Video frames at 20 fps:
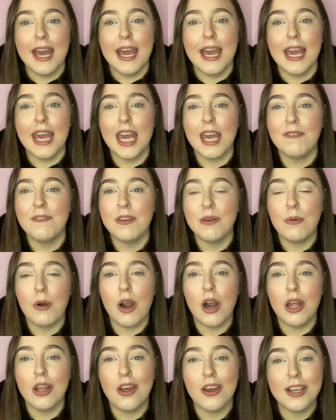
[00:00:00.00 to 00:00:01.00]
if you
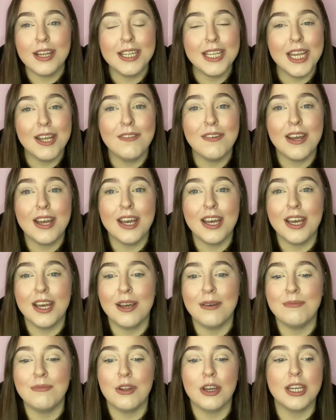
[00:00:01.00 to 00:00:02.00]
are like near
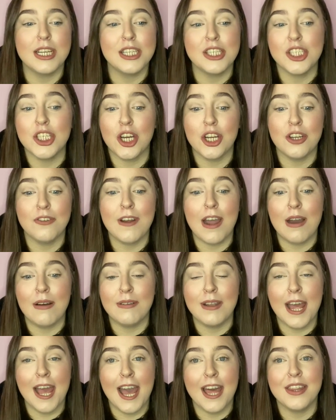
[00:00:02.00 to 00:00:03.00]
like a designer
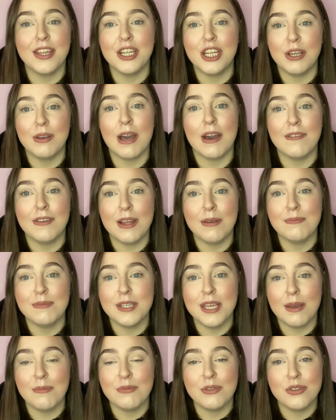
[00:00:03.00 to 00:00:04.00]
outlet and they do have an
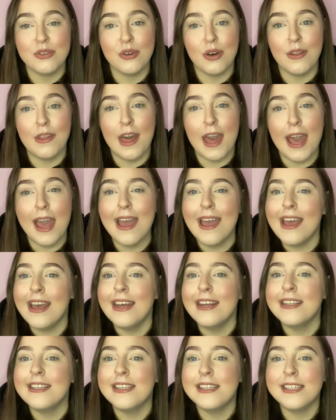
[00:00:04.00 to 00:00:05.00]
MCM store there,
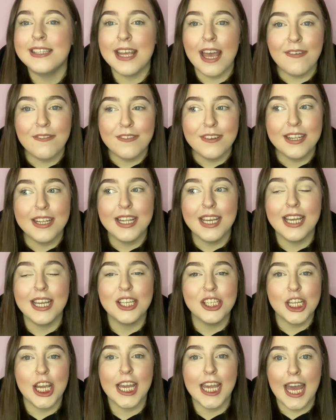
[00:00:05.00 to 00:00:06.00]

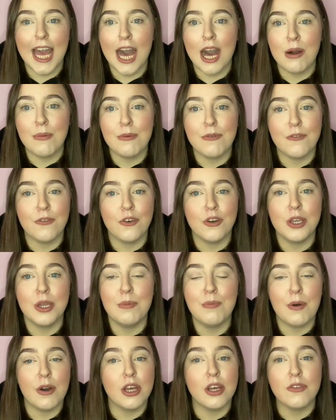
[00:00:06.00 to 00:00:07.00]
definitely check it out before
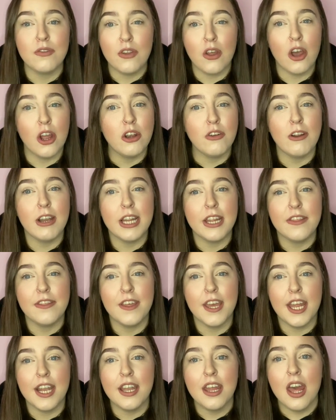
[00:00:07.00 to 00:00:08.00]
you buy offline or
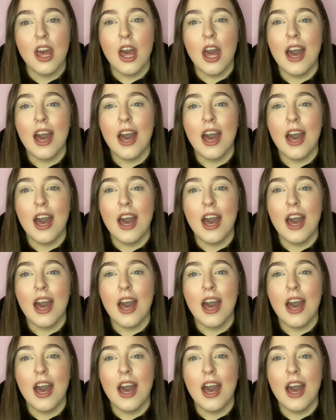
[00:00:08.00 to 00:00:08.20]
anything.